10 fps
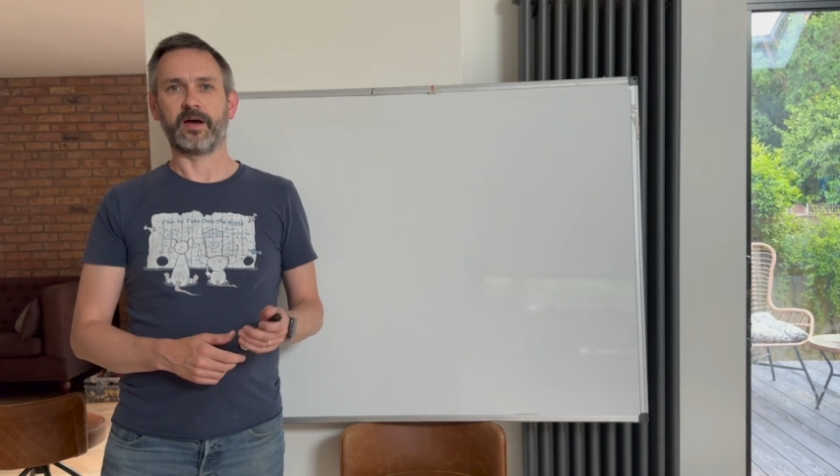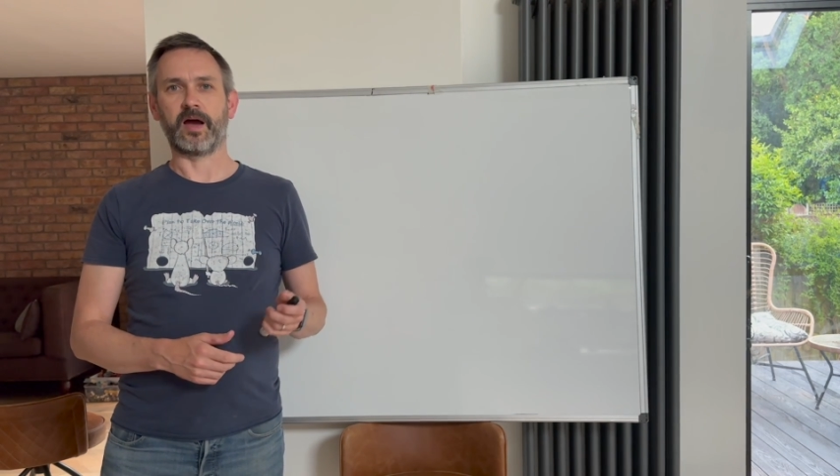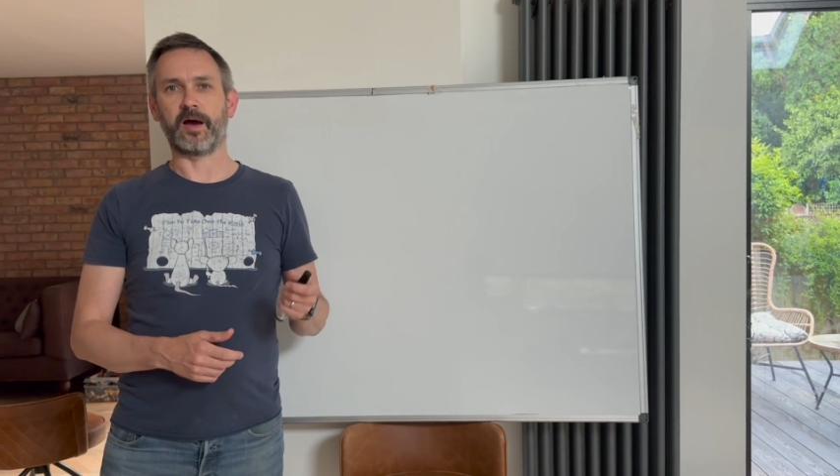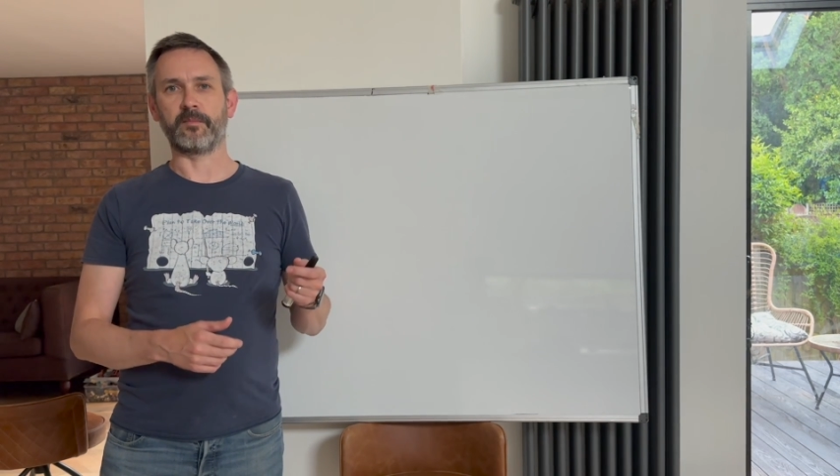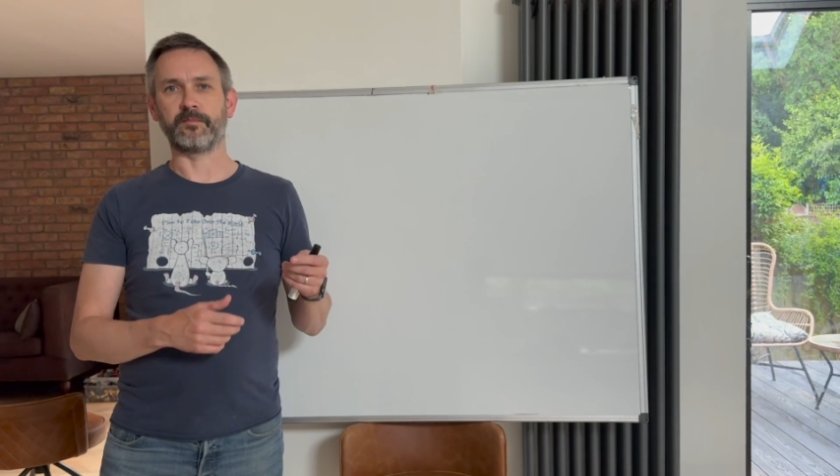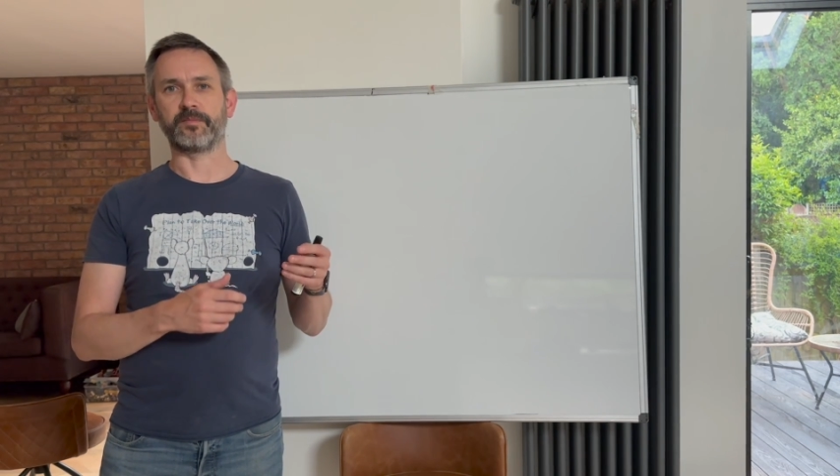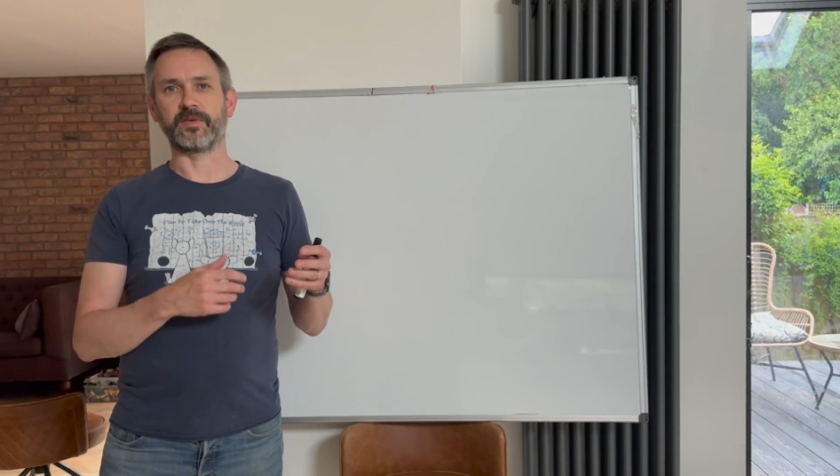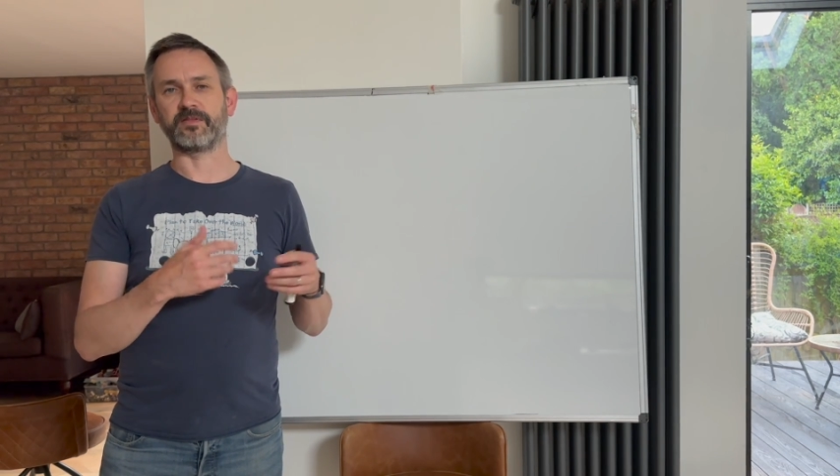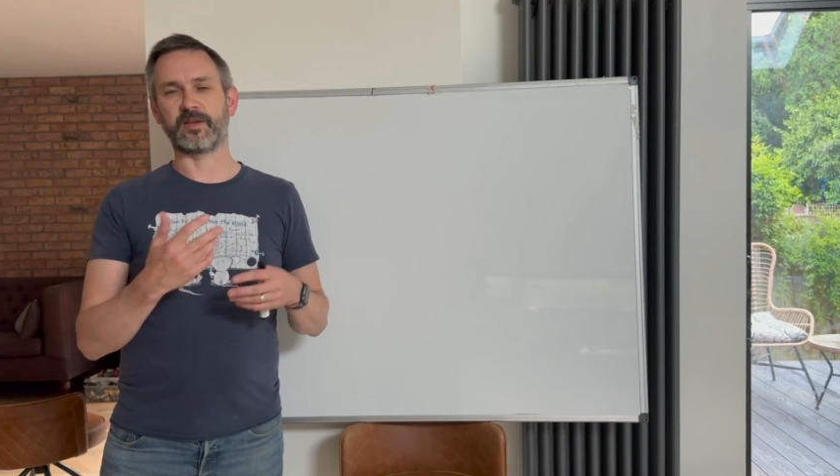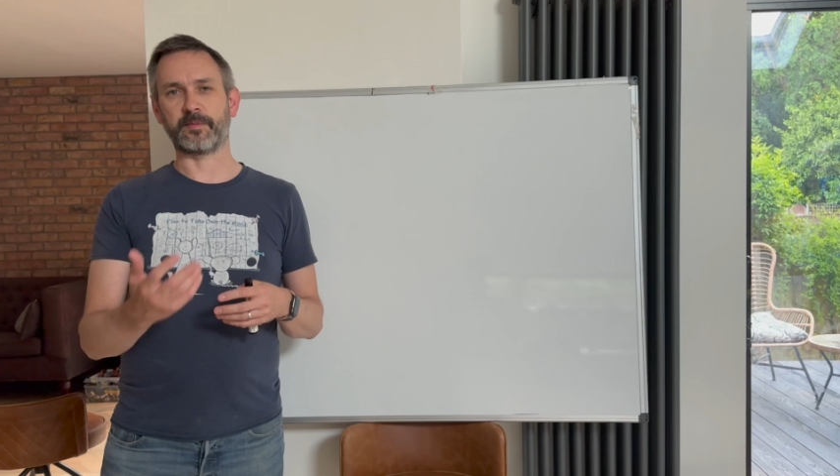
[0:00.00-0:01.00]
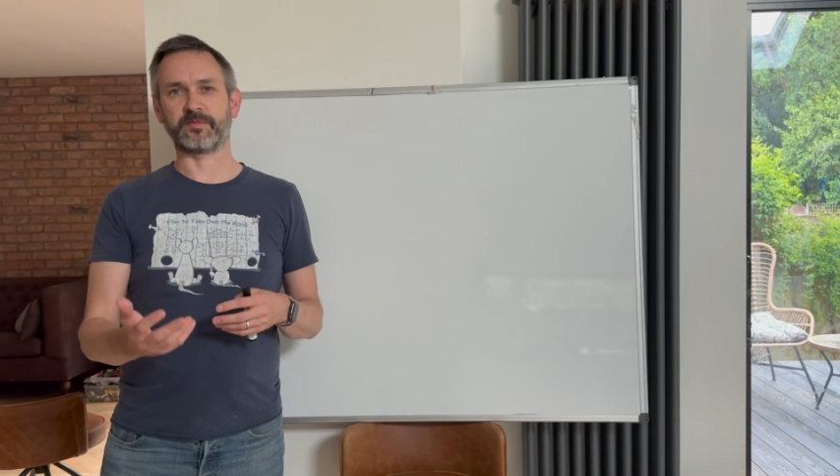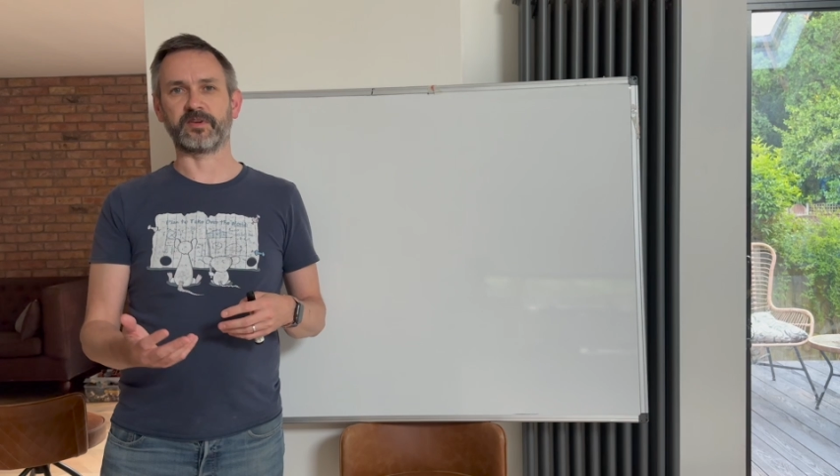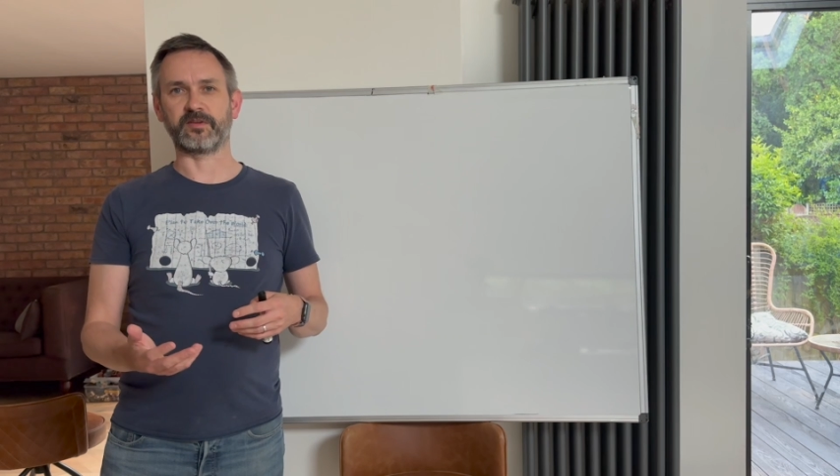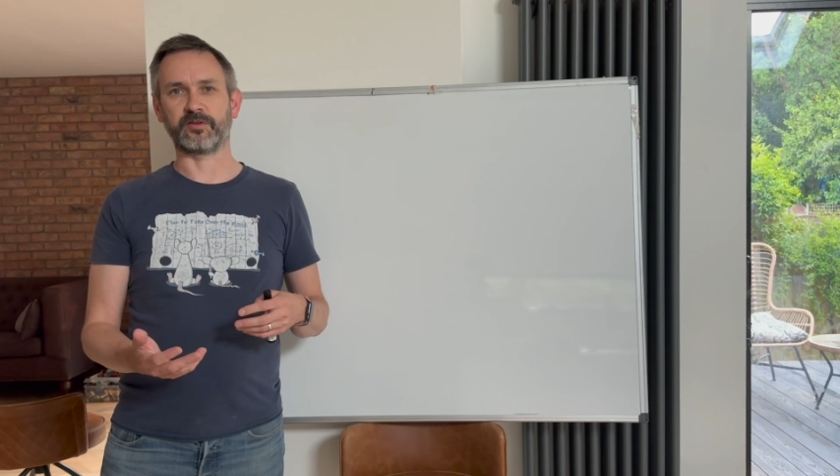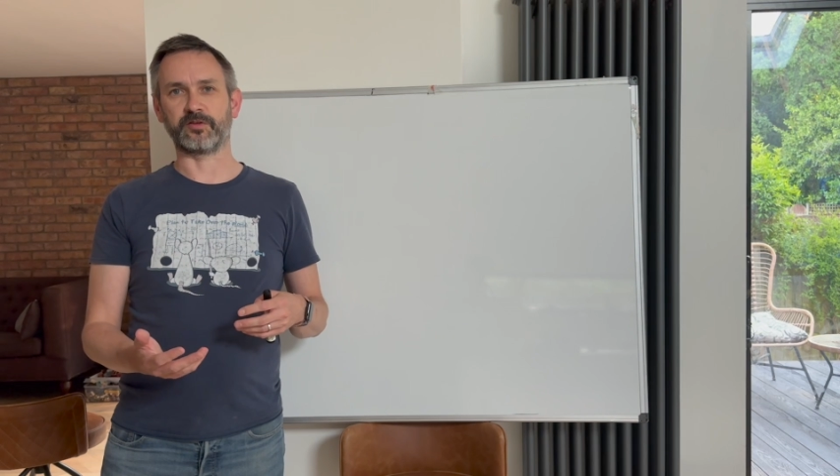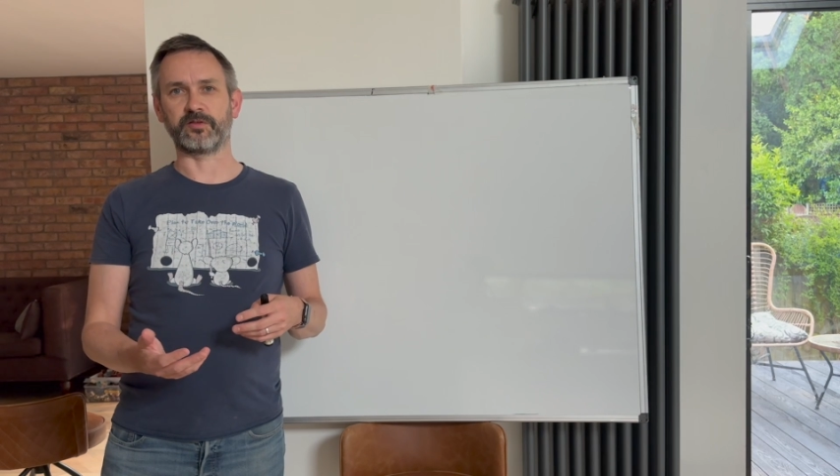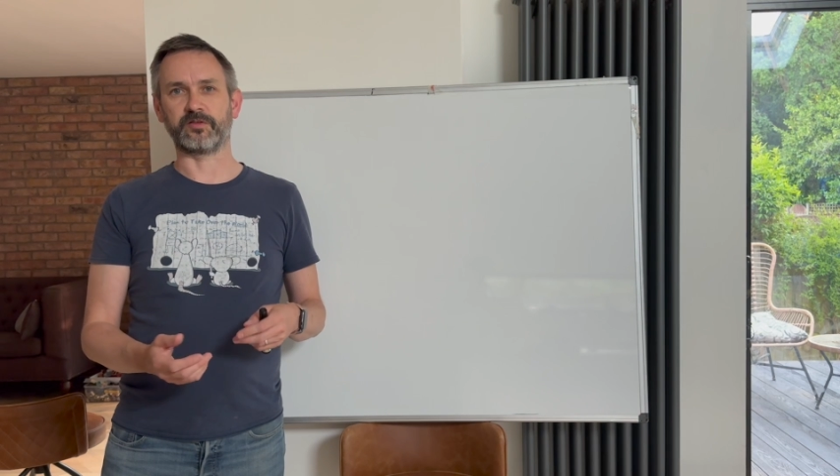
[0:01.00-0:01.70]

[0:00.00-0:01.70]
the steps I took